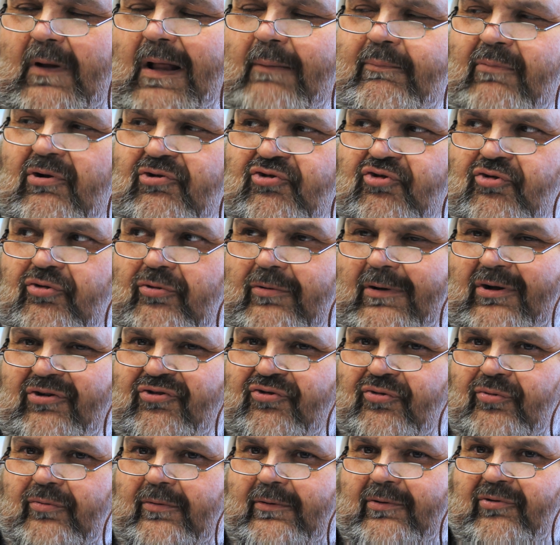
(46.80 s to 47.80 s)
Well, I'm not sure I
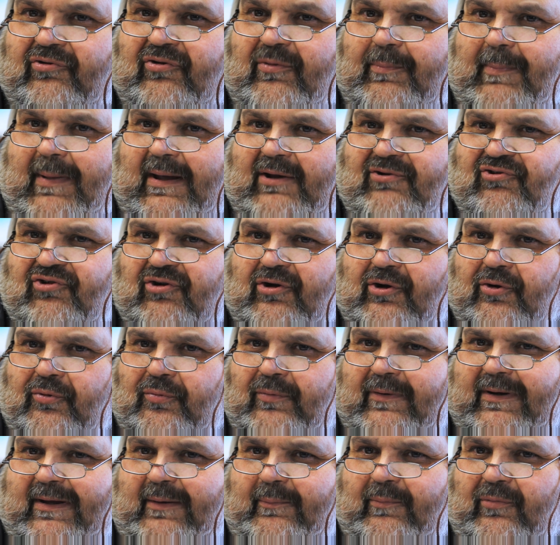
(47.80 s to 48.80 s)
saw it as a major
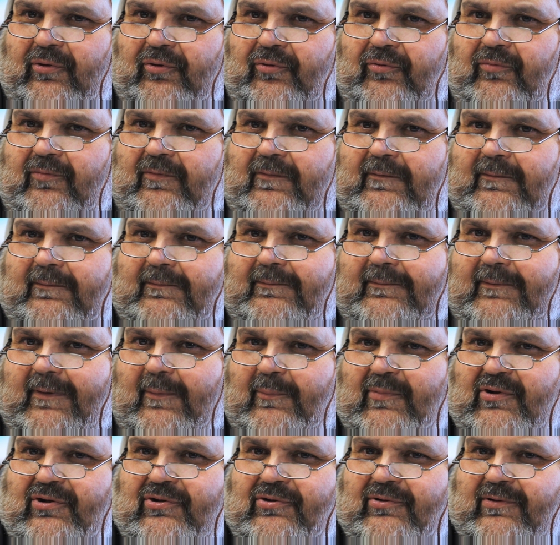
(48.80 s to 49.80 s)
career move.
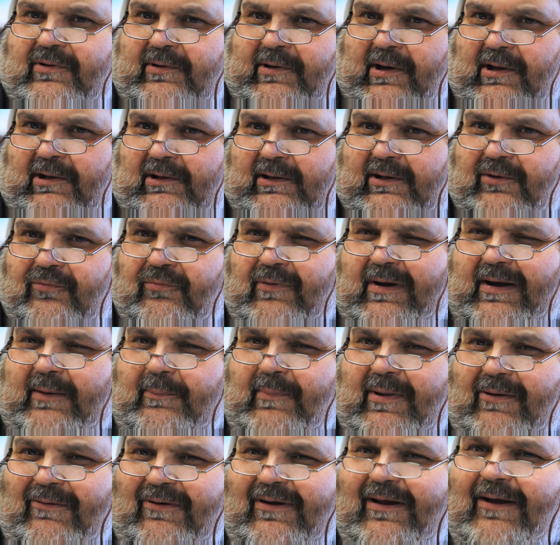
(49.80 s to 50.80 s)
I mean, you can only run
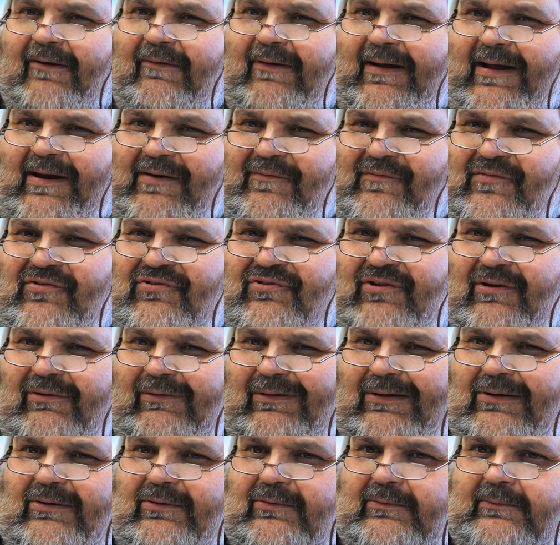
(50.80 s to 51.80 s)
a merry-go-round for so
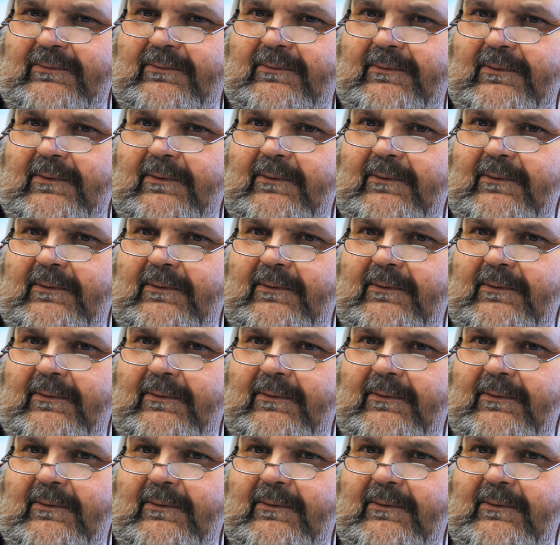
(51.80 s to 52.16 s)
long.